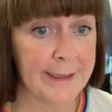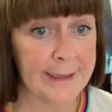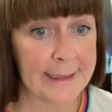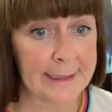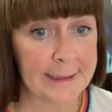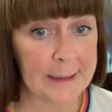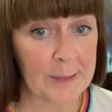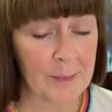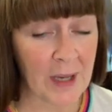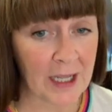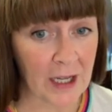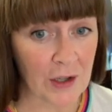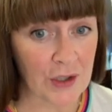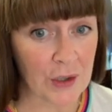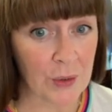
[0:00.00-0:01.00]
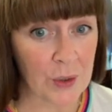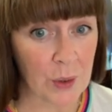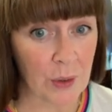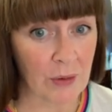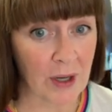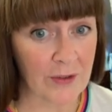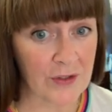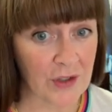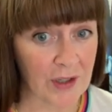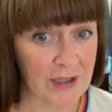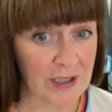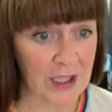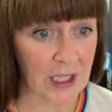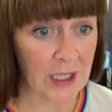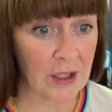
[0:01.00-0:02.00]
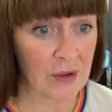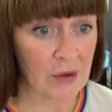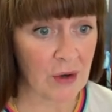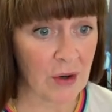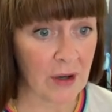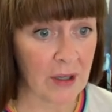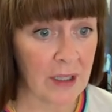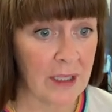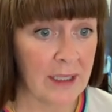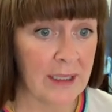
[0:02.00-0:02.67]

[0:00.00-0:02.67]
and our soon-to-arrive transgenic core,